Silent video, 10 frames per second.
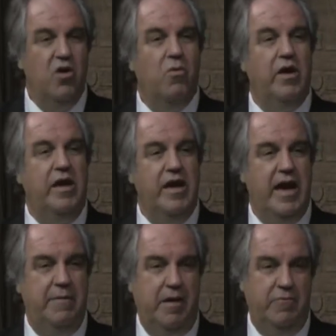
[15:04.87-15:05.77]
What he
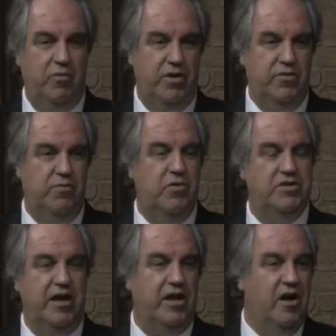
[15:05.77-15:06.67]
came up with
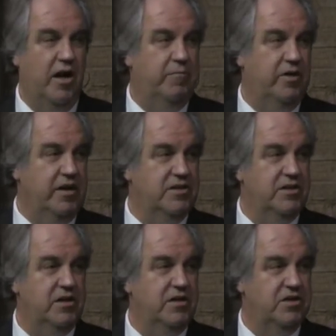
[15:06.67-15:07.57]
was a
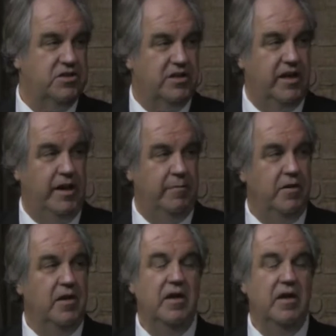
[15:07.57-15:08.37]
complex scheme.